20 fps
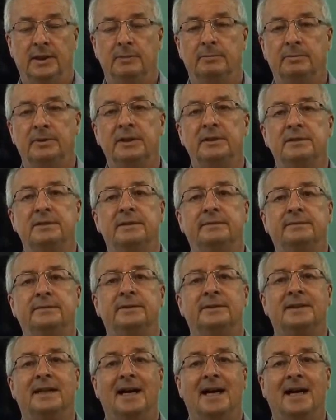but in
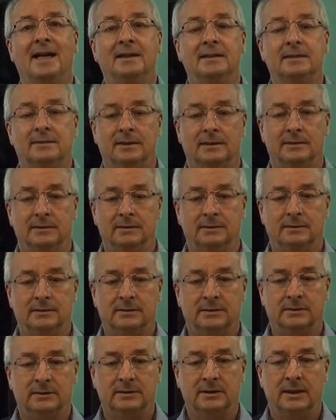different
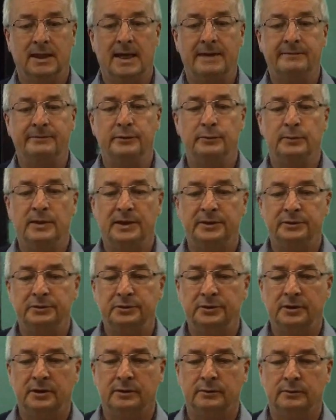accents everywhere you
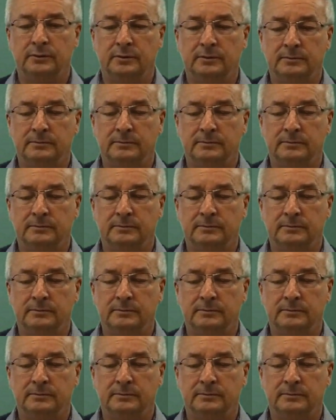go.